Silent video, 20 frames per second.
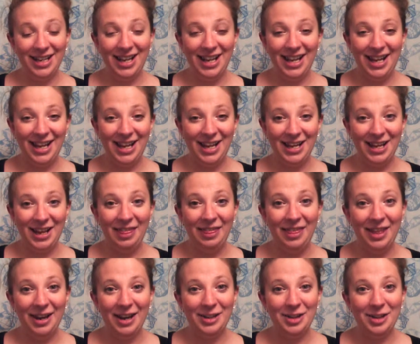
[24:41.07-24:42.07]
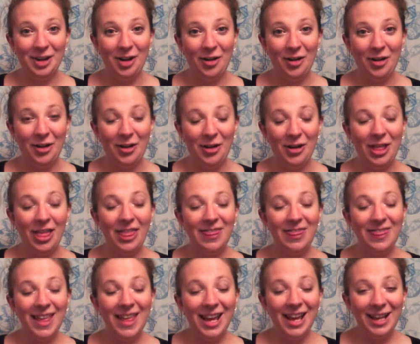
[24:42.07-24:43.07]
And that is all.
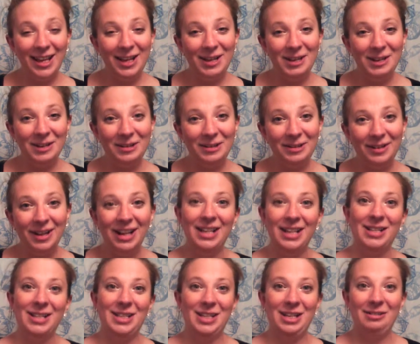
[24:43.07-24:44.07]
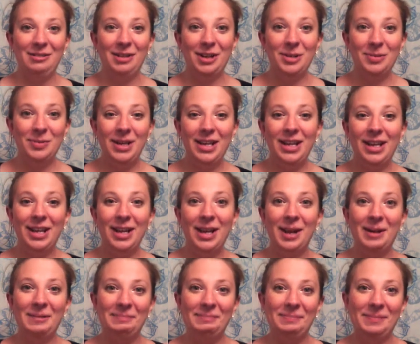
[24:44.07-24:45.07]
Thank you, and see you next week.
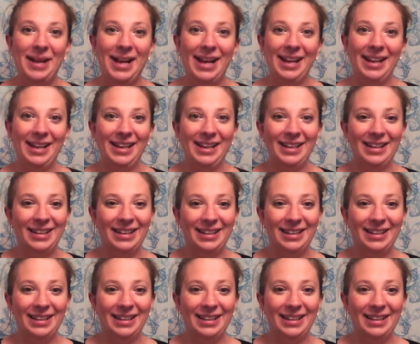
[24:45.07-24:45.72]
Bye.